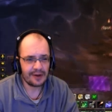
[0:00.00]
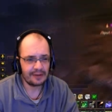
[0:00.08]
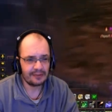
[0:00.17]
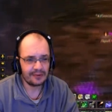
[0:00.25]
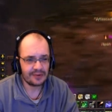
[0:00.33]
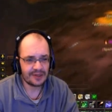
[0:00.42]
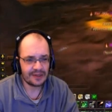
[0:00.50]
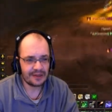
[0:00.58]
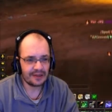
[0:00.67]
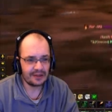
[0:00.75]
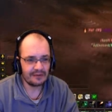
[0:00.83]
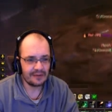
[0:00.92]
throw out,
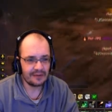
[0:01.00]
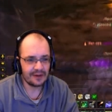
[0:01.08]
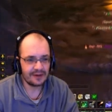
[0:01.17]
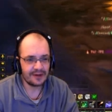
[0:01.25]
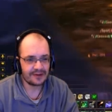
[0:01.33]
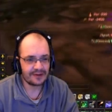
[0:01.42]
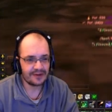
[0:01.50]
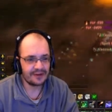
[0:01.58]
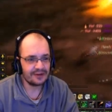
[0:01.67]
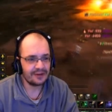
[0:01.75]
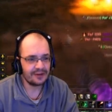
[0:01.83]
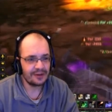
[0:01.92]
because I think that fire does
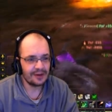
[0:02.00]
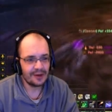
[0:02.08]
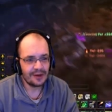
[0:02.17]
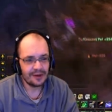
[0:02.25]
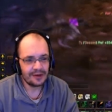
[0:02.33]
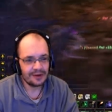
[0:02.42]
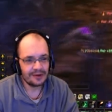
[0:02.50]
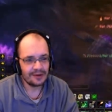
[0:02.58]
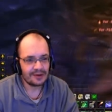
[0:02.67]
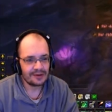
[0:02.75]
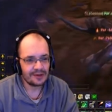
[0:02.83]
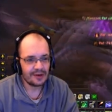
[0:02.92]
hurt you.
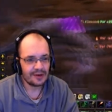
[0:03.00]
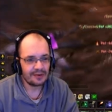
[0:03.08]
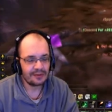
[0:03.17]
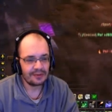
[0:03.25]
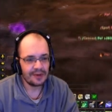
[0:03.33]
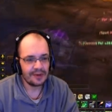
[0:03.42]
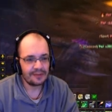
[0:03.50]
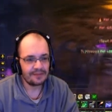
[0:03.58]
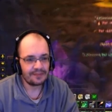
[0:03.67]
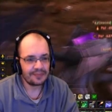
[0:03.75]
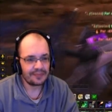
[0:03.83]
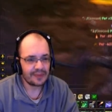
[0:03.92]
So
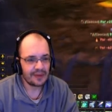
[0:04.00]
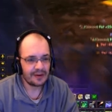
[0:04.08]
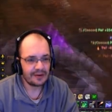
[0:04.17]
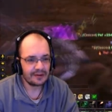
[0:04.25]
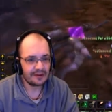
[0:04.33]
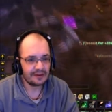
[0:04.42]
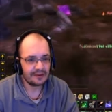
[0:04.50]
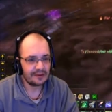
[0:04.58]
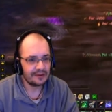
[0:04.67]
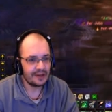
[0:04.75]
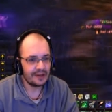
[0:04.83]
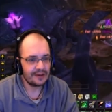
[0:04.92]
yeah.
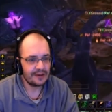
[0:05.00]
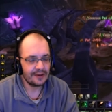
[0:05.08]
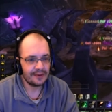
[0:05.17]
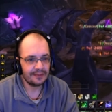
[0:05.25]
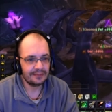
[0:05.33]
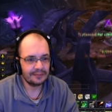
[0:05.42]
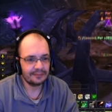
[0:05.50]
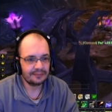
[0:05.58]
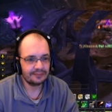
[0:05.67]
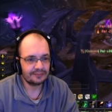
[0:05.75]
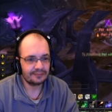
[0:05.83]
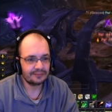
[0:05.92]
And
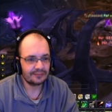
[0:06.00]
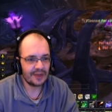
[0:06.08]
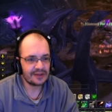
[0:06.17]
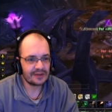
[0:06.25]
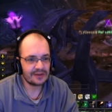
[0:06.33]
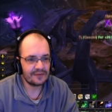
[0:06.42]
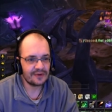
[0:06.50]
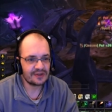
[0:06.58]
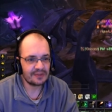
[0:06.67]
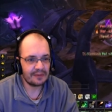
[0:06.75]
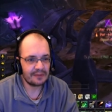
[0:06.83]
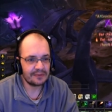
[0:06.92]
that's the
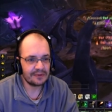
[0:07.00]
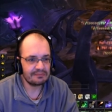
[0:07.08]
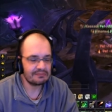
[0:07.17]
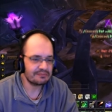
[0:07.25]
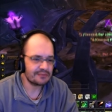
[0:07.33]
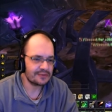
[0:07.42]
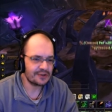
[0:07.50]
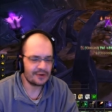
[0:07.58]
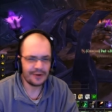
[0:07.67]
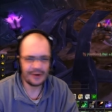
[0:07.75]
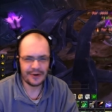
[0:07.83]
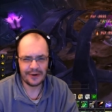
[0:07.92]
first puppy.
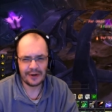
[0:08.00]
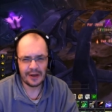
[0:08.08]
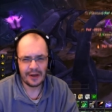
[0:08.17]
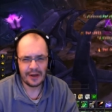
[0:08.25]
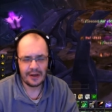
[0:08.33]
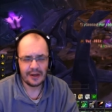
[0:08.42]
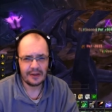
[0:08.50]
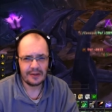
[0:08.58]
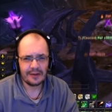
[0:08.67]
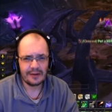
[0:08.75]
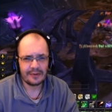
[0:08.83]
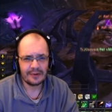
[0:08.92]
Sorry dude,
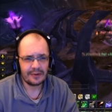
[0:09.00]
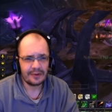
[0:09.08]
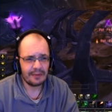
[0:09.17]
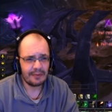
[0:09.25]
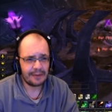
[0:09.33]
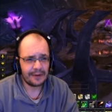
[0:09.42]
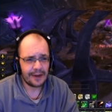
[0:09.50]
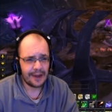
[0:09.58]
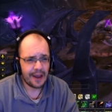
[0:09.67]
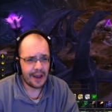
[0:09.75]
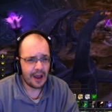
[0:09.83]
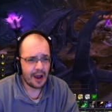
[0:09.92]
didn't mean to kill a
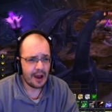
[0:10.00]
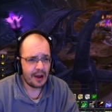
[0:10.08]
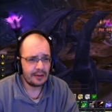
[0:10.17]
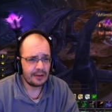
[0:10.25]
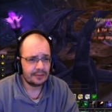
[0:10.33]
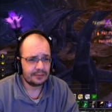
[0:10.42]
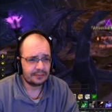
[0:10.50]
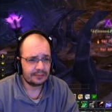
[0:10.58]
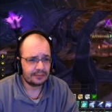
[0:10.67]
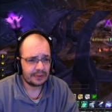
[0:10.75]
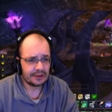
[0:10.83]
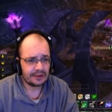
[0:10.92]
puppy.
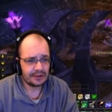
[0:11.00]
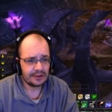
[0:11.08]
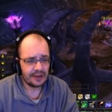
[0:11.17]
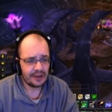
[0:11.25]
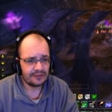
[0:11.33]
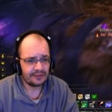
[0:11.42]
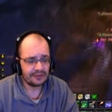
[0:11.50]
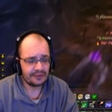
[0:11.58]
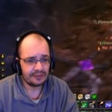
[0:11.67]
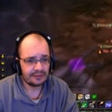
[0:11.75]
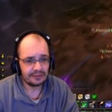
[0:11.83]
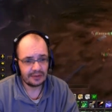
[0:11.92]
But you have
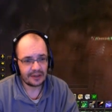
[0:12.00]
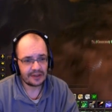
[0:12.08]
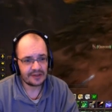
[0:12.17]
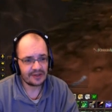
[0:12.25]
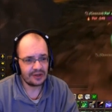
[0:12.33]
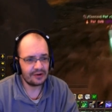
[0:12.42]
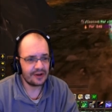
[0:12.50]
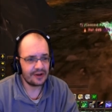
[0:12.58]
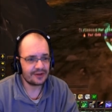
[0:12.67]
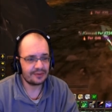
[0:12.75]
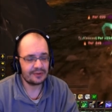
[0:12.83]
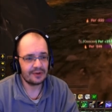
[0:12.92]
to. I can skin
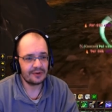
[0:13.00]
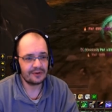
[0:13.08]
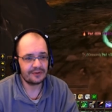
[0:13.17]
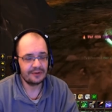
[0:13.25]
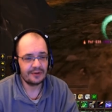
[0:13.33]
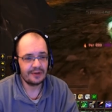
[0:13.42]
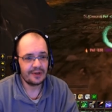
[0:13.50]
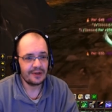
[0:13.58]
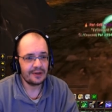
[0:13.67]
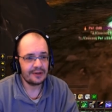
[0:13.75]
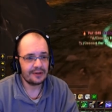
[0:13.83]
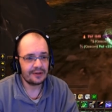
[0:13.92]
it as well, kinda cool.
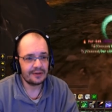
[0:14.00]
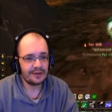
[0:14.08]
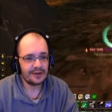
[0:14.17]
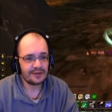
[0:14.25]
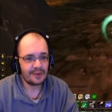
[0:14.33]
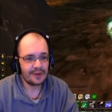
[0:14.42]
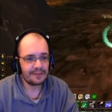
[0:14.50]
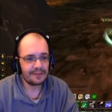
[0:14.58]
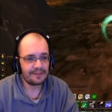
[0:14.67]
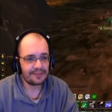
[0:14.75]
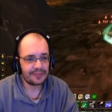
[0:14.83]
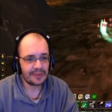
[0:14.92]
Next
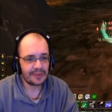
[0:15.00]
one,